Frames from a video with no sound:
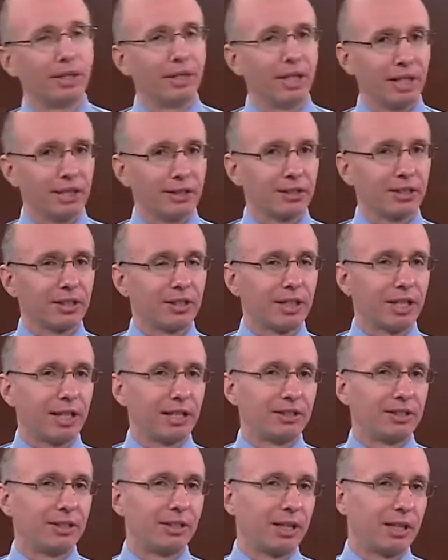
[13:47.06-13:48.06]
the next
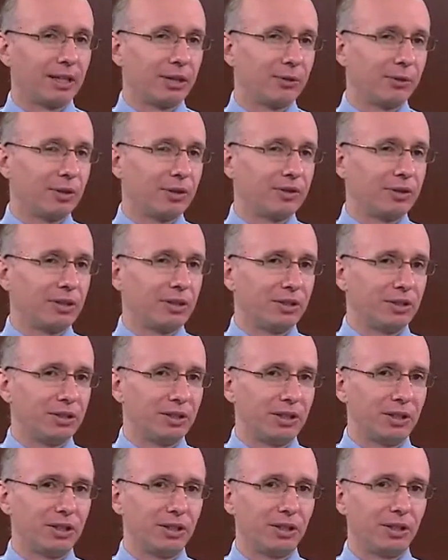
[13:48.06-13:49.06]
class, now that we've
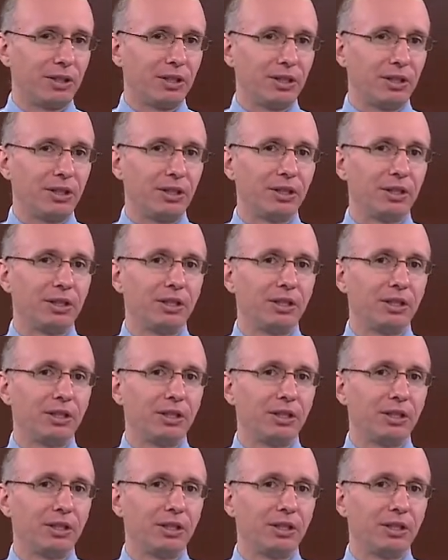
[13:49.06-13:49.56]
considered